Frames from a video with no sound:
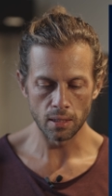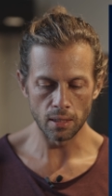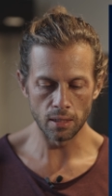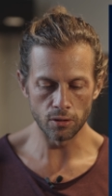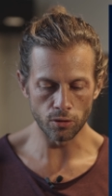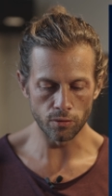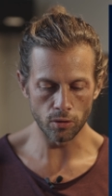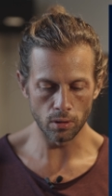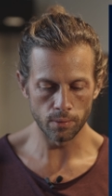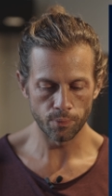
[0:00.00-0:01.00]

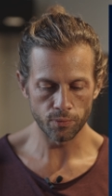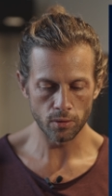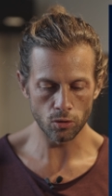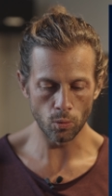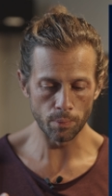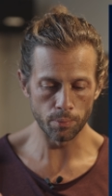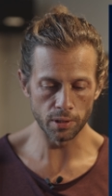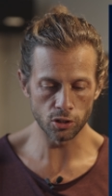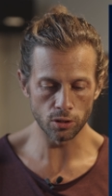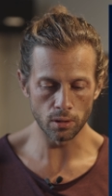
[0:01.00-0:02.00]
interval. So 1
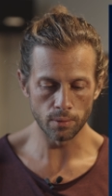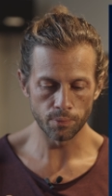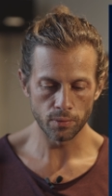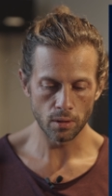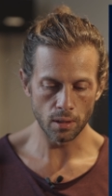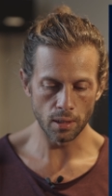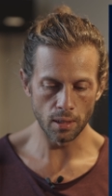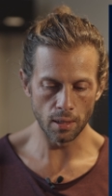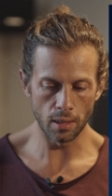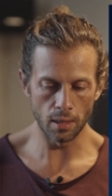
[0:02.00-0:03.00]
picture
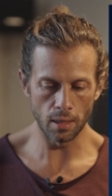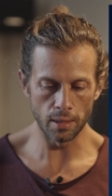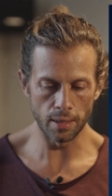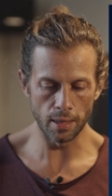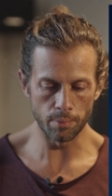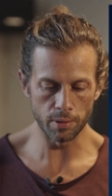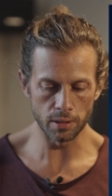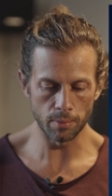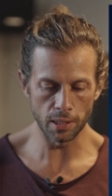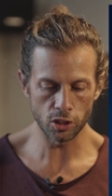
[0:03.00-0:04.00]
a day,
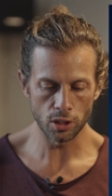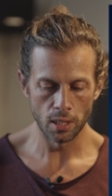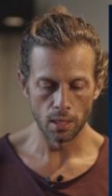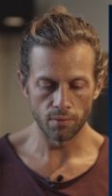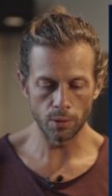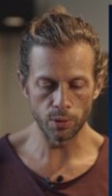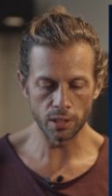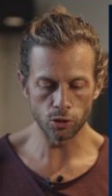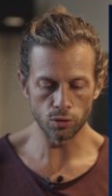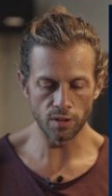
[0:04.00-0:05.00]
pretty much. Then we
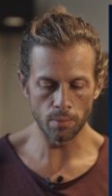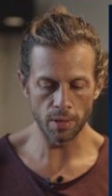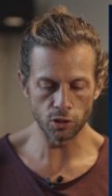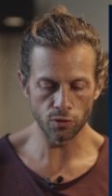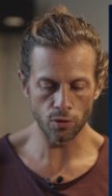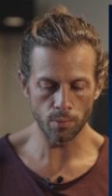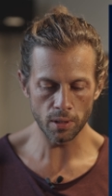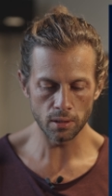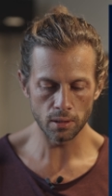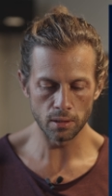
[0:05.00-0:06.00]
can choose the image
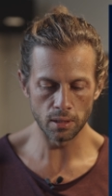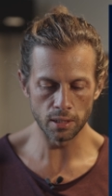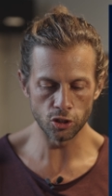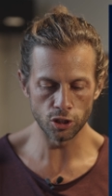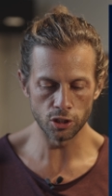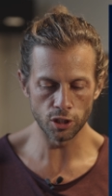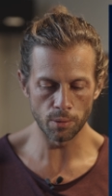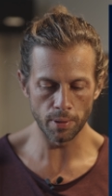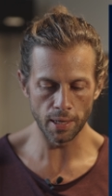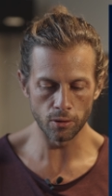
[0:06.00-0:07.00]
format, DNG,
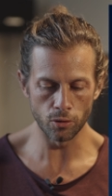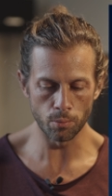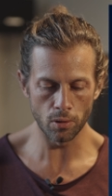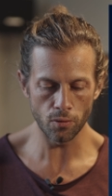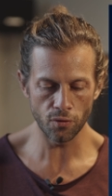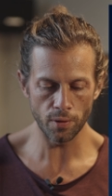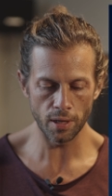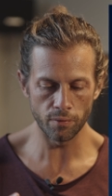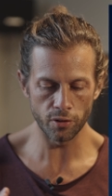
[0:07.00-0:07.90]
JPEG or both, and the